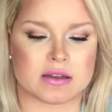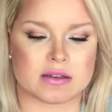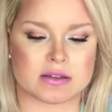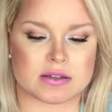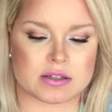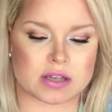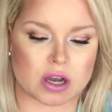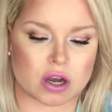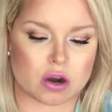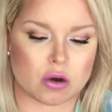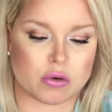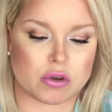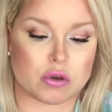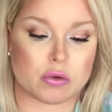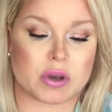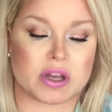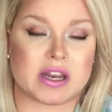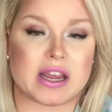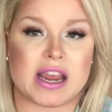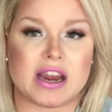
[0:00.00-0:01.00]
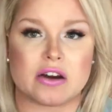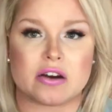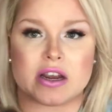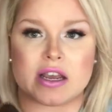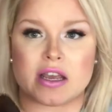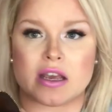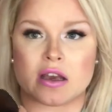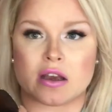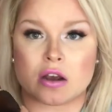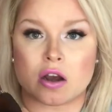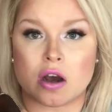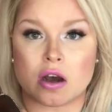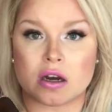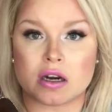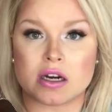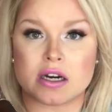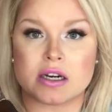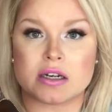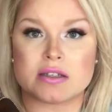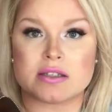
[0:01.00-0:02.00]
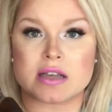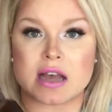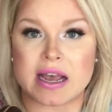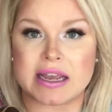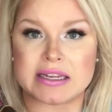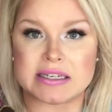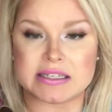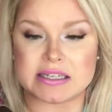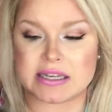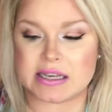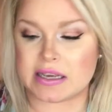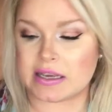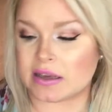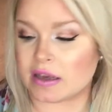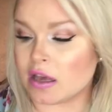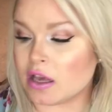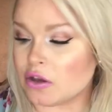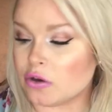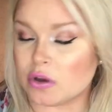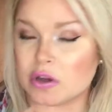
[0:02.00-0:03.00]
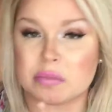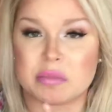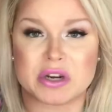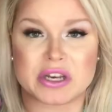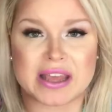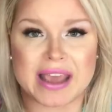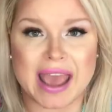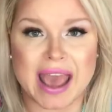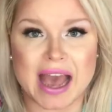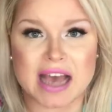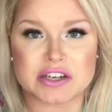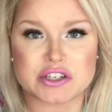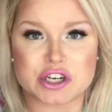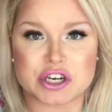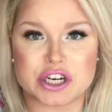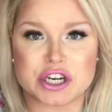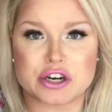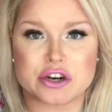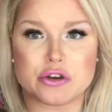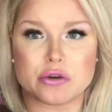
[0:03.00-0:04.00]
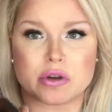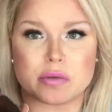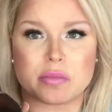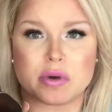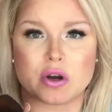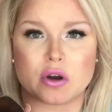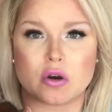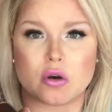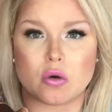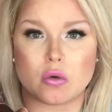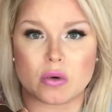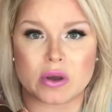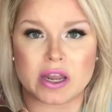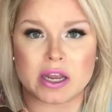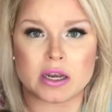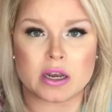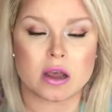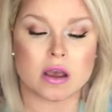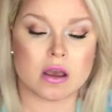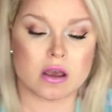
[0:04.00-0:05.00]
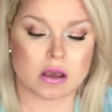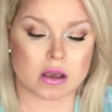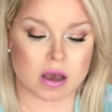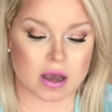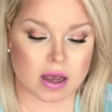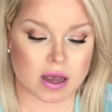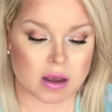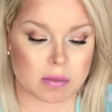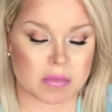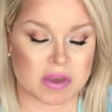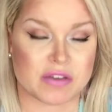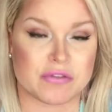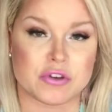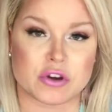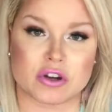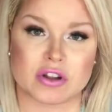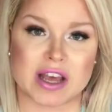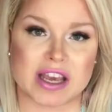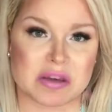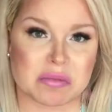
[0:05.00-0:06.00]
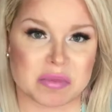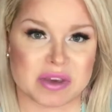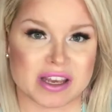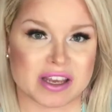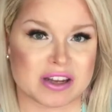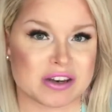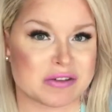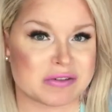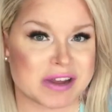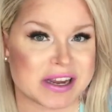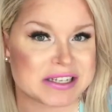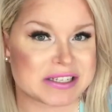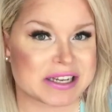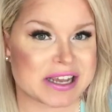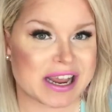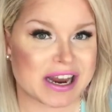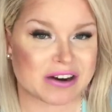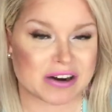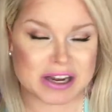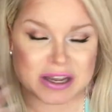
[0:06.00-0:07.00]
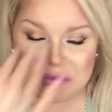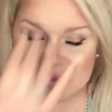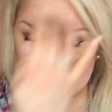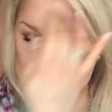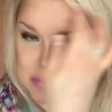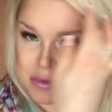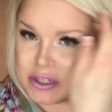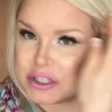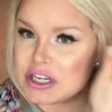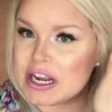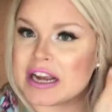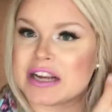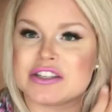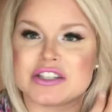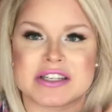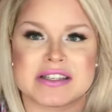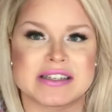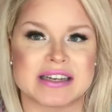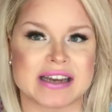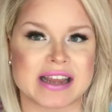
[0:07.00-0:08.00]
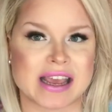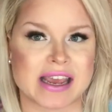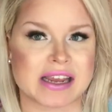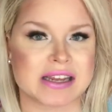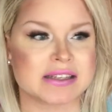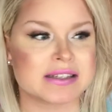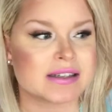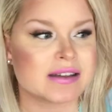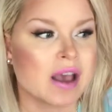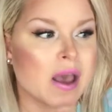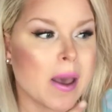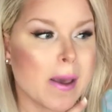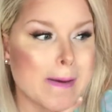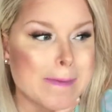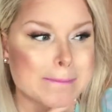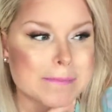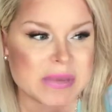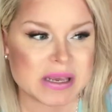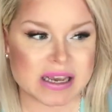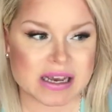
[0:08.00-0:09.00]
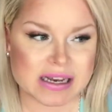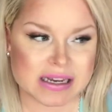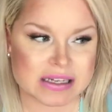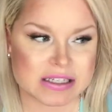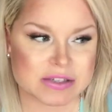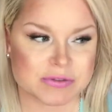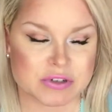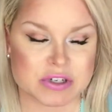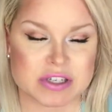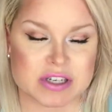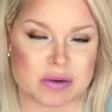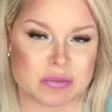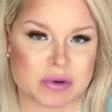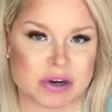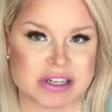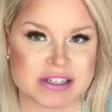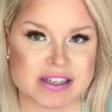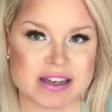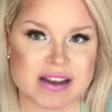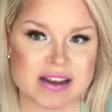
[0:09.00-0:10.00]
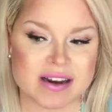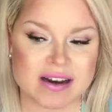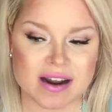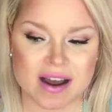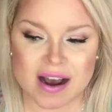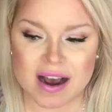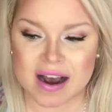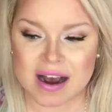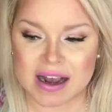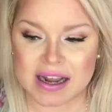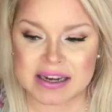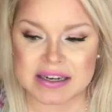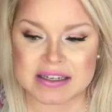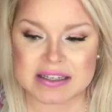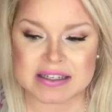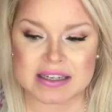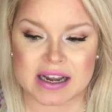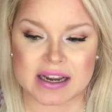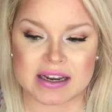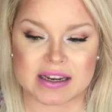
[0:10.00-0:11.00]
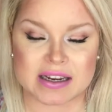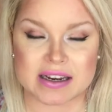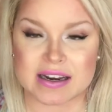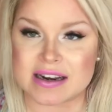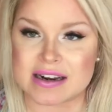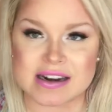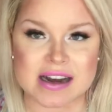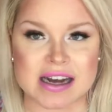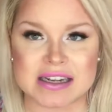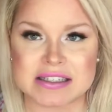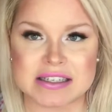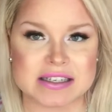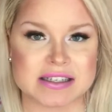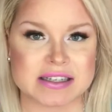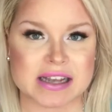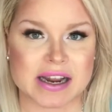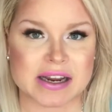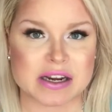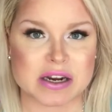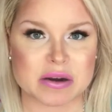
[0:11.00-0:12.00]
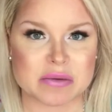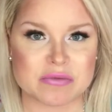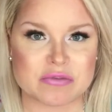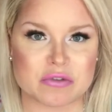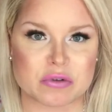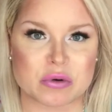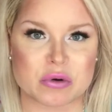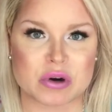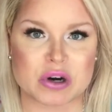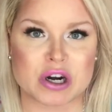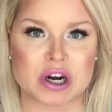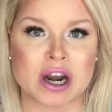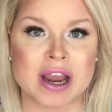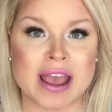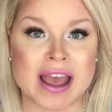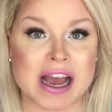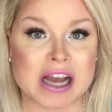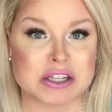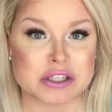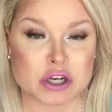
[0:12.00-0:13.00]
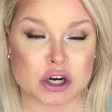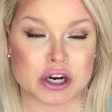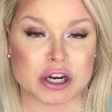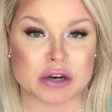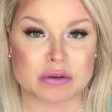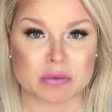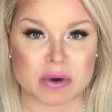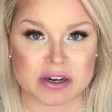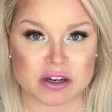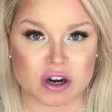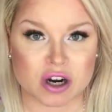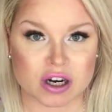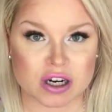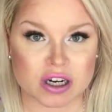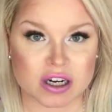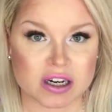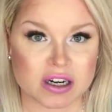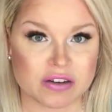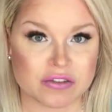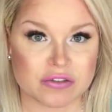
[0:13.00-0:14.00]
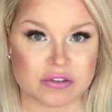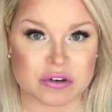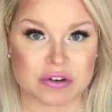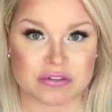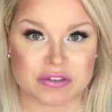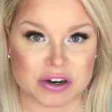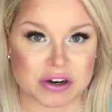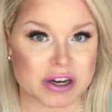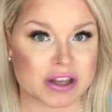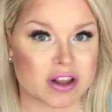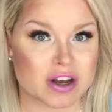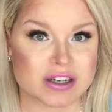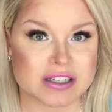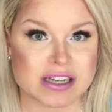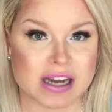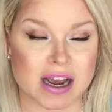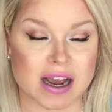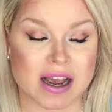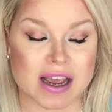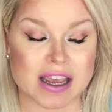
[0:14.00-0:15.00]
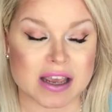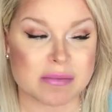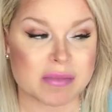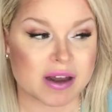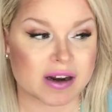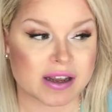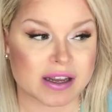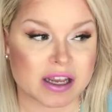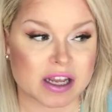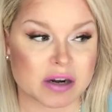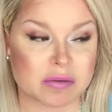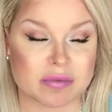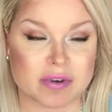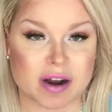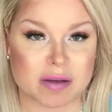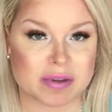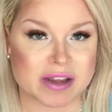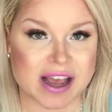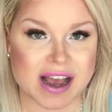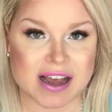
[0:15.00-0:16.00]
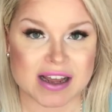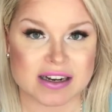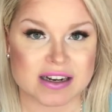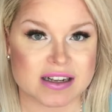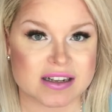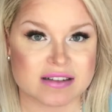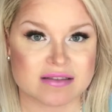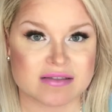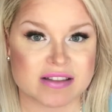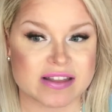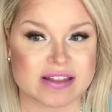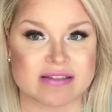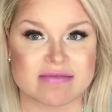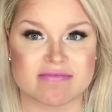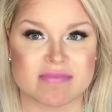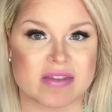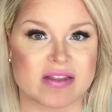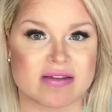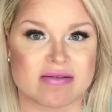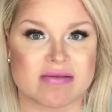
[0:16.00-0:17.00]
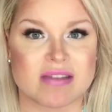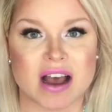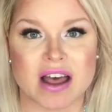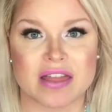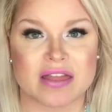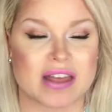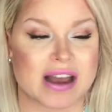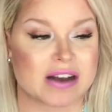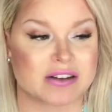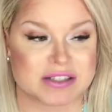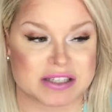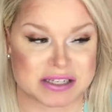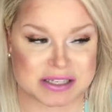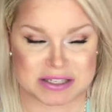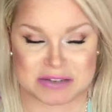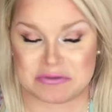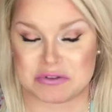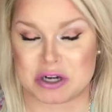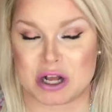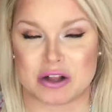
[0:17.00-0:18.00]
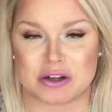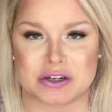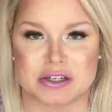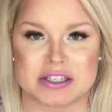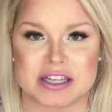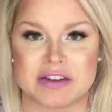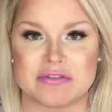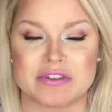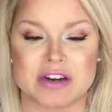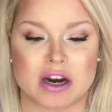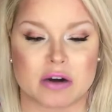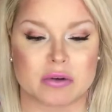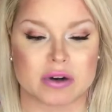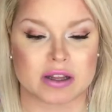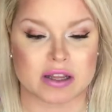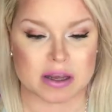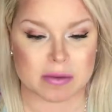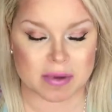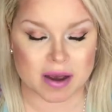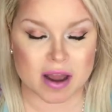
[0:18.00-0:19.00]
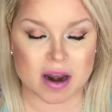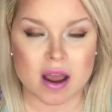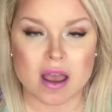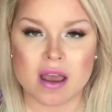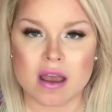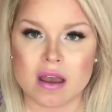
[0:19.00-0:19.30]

So you could carry cards, ID, you could put cash in here, you could put coin. Um, if you're like me and you like to carry a paper check just in case, because for some reason I decided not to sign up for a Target Red Card for a very long time and I could have probably had uh, thousands of dollars saved, not really, but